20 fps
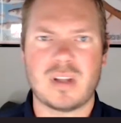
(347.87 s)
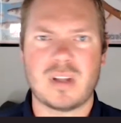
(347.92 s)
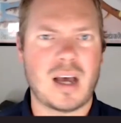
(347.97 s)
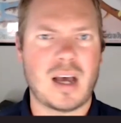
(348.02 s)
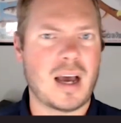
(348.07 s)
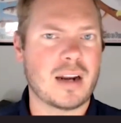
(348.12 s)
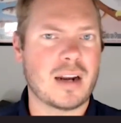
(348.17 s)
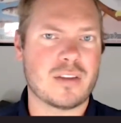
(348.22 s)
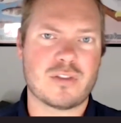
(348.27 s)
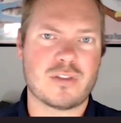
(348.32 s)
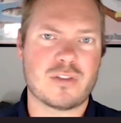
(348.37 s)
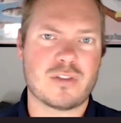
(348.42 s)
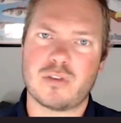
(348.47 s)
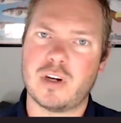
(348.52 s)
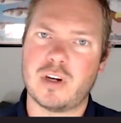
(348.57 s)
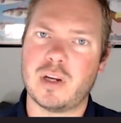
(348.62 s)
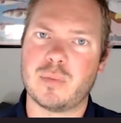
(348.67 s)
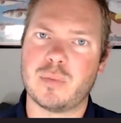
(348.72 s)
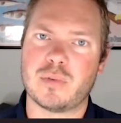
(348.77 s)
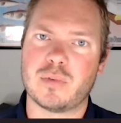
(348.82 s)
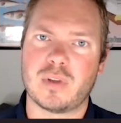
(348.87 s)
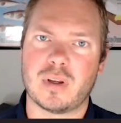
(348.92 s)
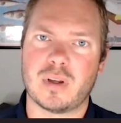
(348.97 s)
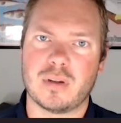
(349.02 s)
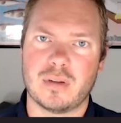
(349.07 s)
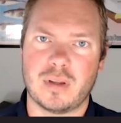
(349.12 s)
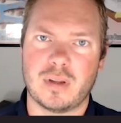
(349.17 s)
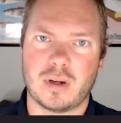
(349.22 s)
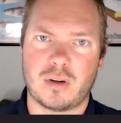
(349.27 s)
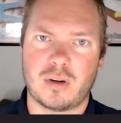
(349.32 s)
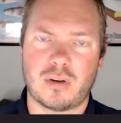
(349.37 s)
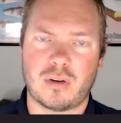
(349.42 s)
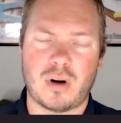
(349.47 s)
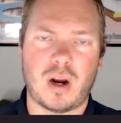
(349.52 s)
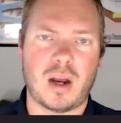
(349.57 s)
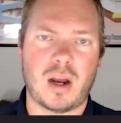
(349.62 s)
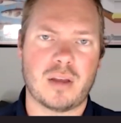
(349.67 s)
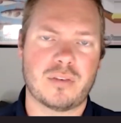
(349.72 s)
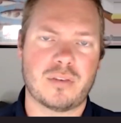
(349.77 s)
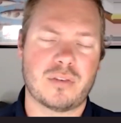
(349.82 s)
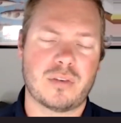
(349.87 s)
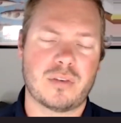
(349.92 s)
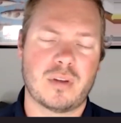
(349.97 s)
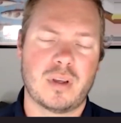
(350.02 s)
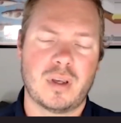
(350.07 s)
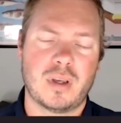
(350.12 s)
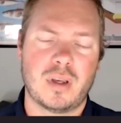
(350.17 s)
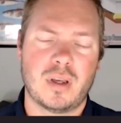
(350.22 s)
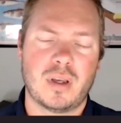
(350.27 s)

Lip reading: And so there's a lot of streams that cross